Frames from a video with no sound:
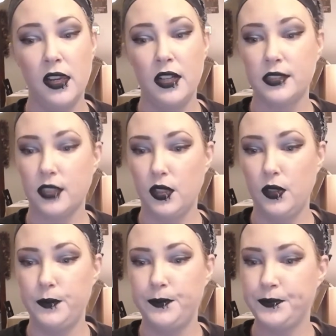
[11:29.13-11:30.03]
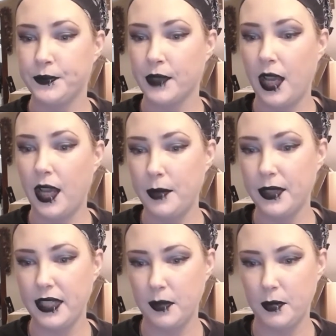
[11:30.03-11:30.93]
So I'm
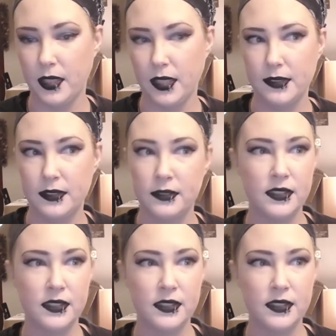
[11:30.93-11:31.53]
going to keep it,